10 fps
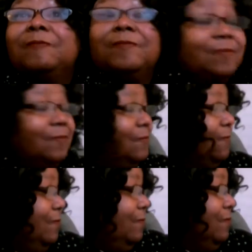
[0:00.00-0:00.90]

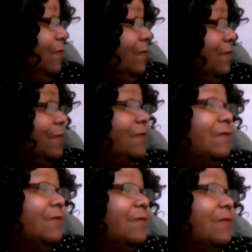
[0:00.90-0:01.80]

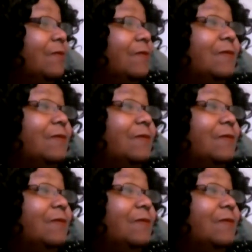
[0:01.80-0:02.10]
No one is speaking in this clip.